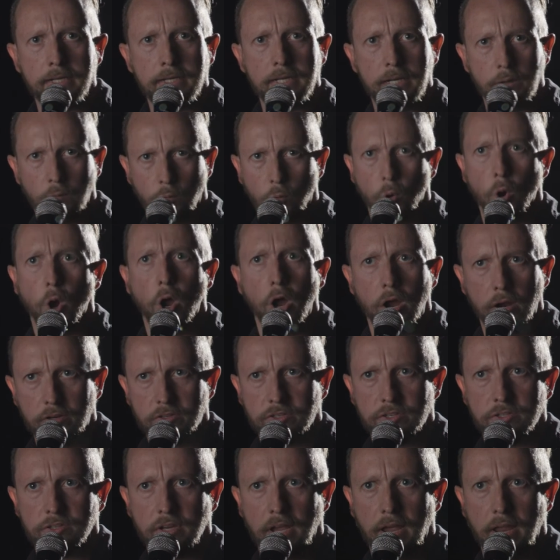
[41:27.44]
it
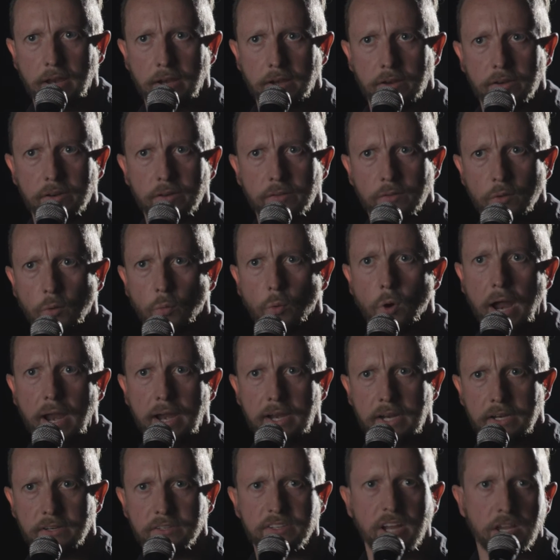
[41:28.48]
works and the
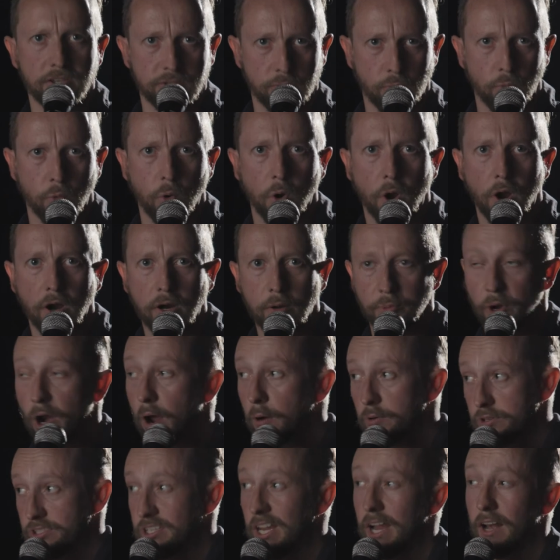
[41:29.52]
way it doesn't work. But
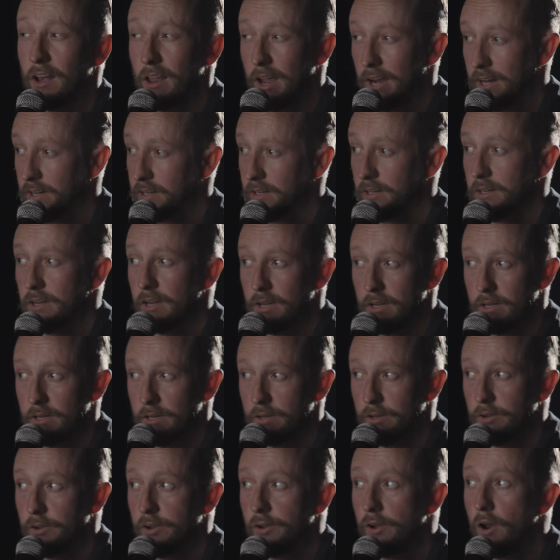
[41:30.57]
I would say like
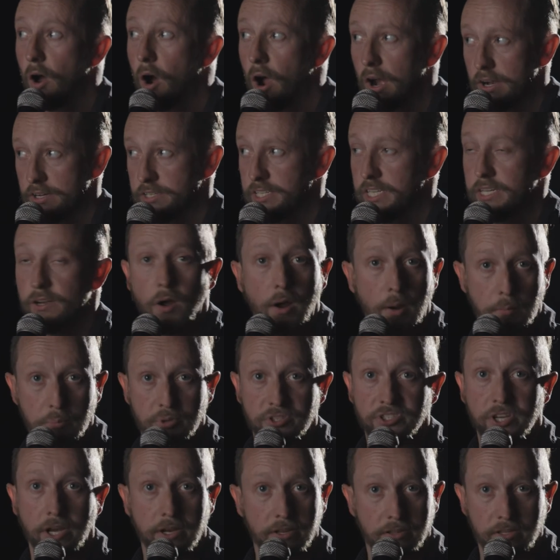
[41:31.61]

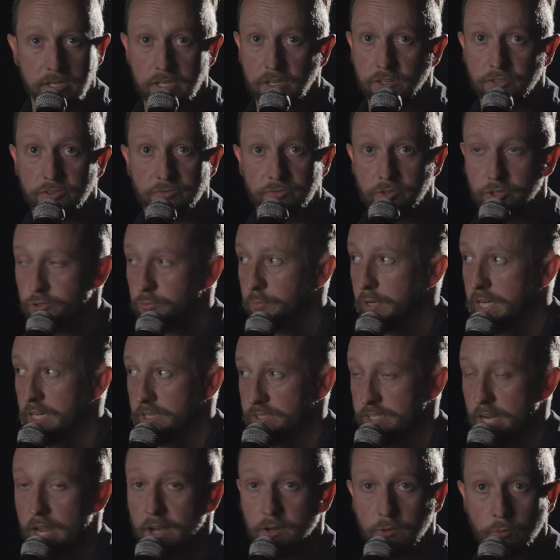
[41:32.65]
99% of the interviews me and
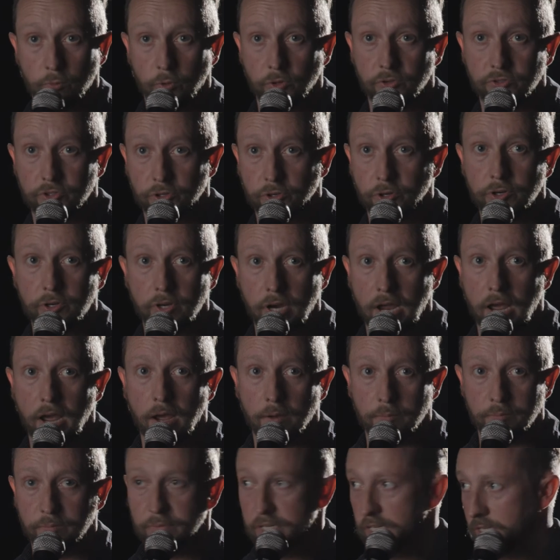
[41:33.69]
Daniel would do
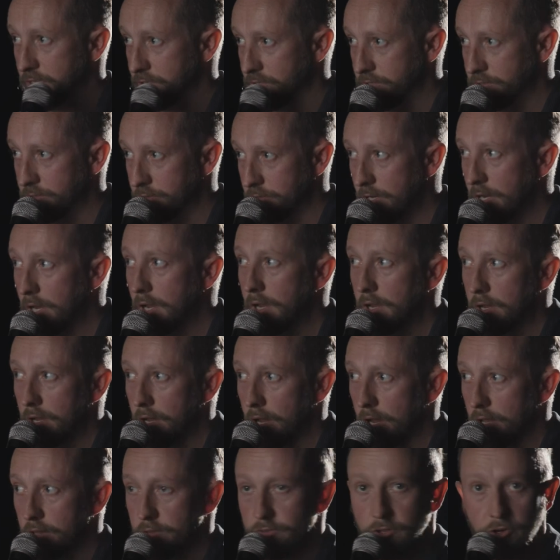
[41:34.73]
is
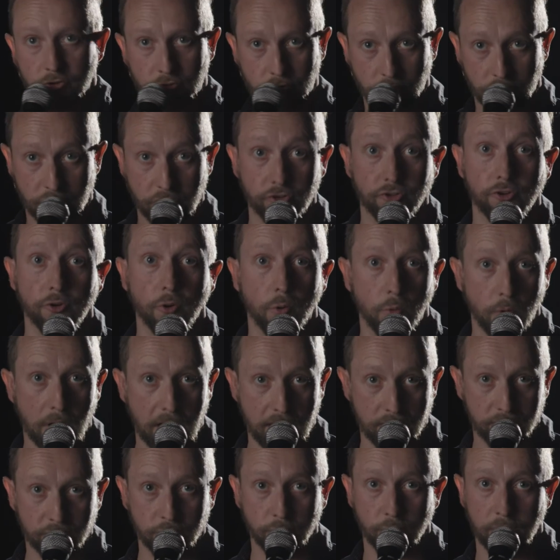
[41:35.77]
the traditional
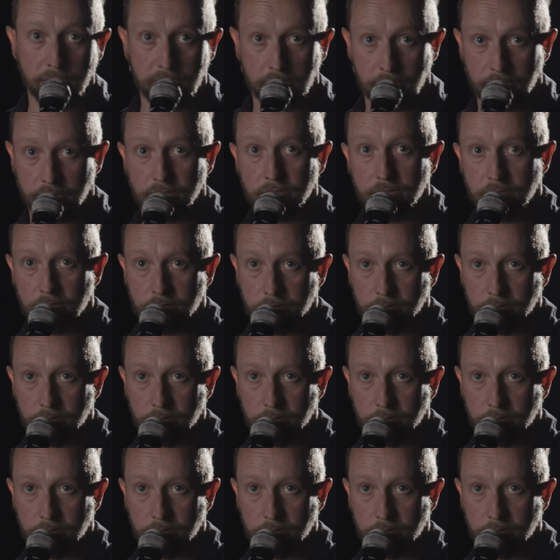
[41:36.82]
way of doing it.